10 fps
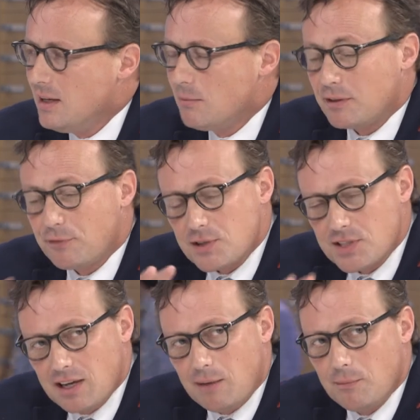But for
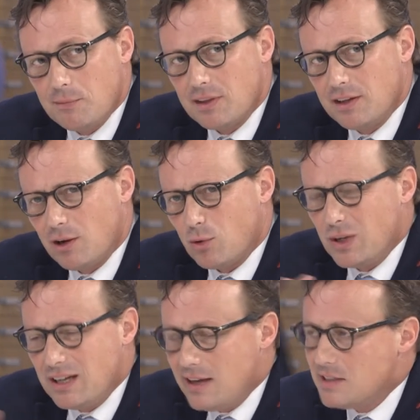some, you know,
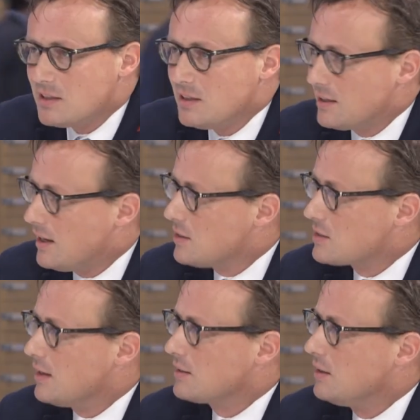related indicators like